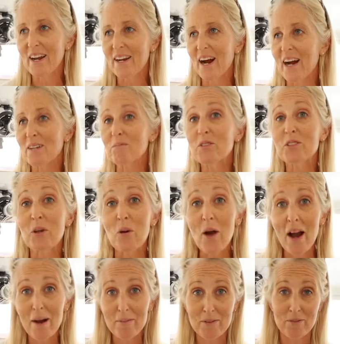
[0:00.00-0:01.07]
I am so
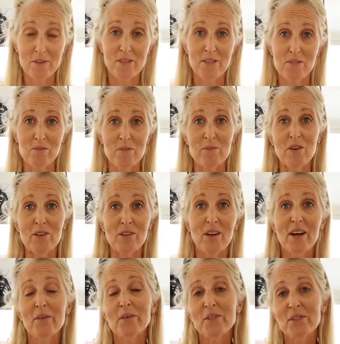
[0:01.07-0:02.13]
happy with this remodel.
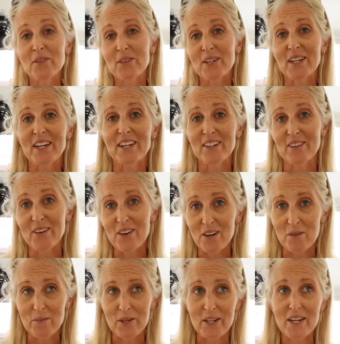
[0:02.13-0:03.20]
I would do it again in a
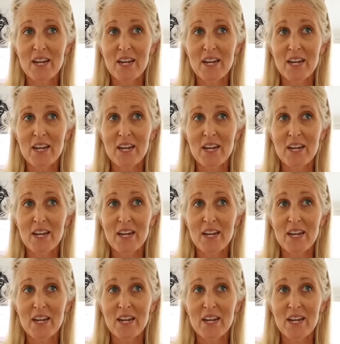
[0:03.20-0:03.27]
heartbeat.